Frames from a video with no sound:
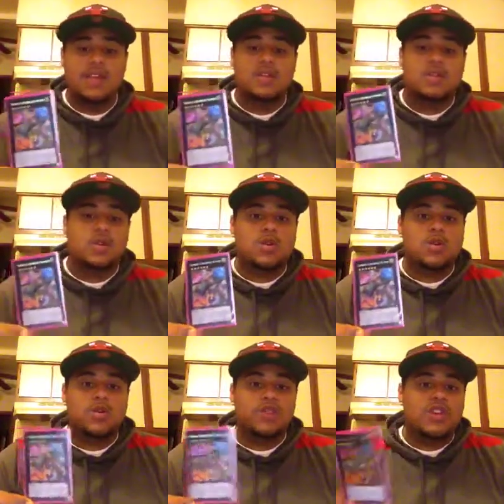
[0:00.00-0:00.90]

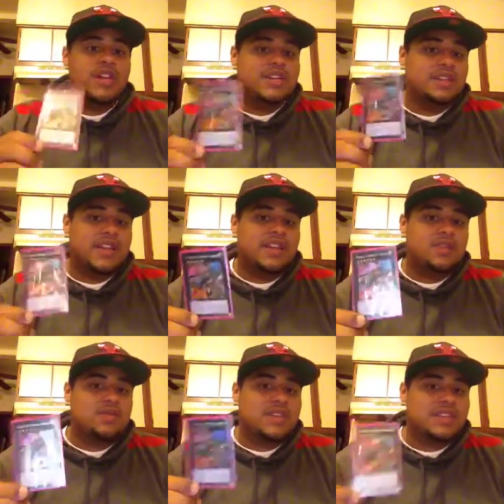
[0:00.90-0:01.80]
So if you guys like
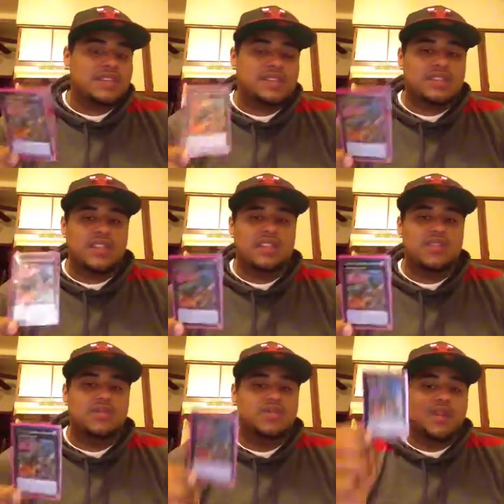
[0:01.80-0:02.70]
rank 6s and you
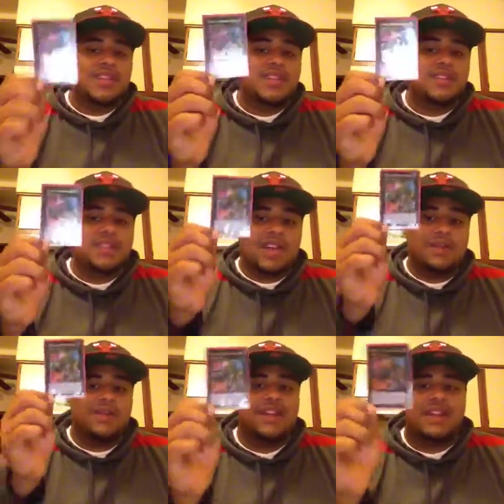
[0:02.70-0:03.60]
use him, I think
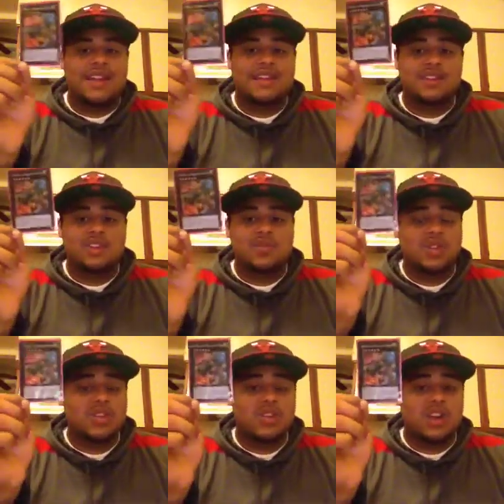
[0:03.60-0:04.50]
Konami Atlantis is a
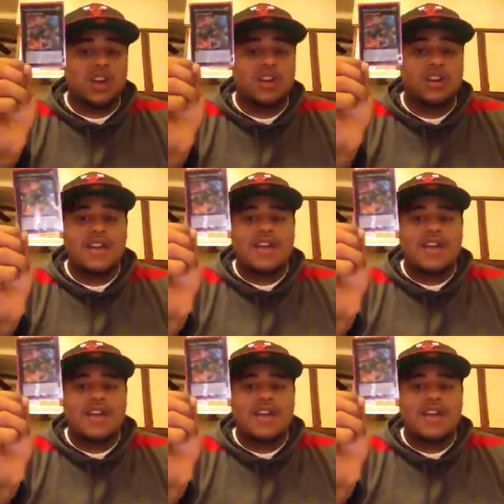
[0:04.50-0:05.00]
really good card.